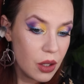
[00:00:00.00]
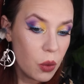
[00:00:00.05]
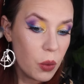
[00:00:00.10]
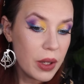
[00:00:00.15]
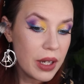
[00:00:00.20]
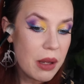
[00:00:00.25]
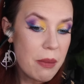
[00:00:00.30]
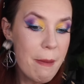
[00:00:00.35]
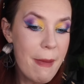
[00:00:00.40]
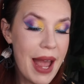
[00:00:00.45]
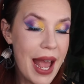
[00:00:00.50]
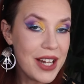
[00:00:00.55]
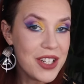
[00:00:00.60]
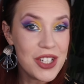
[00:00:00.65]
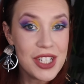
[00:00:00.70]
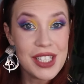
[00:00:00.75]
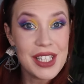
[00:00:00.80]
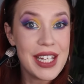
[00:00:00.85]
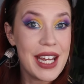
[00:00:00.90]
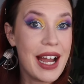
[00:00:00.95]
Well, it
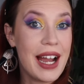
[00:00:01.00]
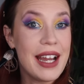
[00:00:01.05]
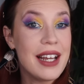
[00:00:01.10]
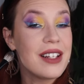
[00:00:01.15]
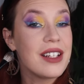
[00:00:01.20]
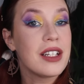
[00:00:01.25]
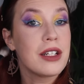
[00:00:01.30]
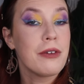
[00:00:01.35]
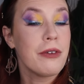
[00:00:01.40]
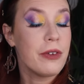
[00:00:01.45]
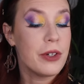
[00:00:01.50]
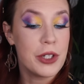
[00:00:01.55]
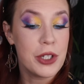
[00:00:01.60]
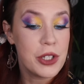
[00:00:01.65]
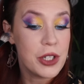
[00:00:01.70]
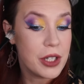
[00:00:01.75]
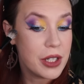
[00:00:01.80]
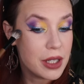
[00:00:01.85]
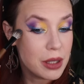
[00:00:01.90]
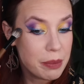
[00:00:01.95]
matches the eye look for
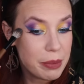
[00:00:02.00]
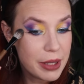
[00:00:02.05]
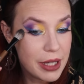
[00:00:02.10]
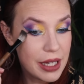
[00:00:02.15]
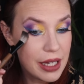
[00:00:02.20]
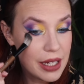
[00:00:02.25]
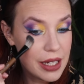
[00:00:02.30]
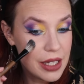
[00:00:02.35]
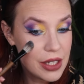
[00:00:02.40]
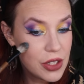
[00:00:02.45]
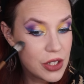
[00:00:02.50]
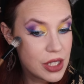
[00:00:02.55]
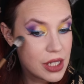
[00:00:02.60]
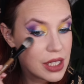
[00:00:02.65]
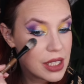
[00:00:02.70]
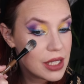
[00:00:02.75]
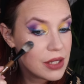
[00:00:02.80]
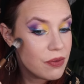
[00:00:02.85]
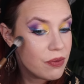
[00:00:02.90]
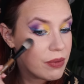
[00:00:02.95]
sure, but it
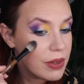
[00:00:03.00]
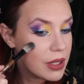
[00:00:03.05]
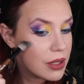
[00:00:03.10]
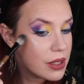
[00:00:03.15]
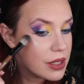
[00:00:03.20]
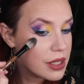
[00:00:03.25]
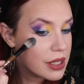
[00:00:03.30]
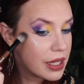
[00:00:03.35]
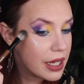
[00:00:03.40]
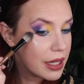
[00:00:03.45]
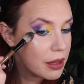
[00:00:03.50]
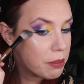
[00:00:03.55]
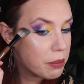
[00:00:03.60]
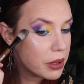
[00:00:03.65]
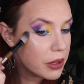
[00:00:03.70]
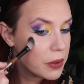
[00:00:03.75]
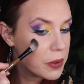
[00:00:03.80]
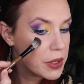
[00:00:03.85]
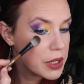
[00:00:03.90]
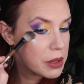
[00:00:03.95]
just feels like
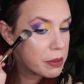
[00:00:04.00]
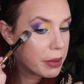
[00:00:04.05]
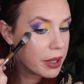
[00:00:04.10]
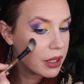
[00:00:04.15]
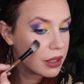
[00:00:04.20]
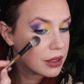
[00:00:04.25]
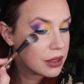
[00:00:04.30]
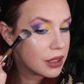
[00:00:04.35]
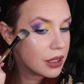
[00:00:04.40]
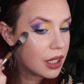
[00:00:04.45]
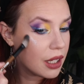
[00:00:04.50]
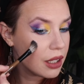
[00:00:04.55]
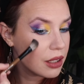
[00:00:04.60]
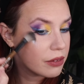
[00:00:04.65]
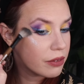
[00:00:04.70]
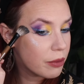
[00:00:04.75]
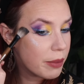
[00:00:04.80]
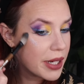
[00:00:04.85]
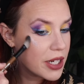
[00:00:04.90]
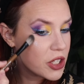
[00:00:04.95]
blue sparkle all
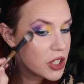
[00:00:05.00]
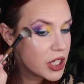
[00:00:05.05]
over my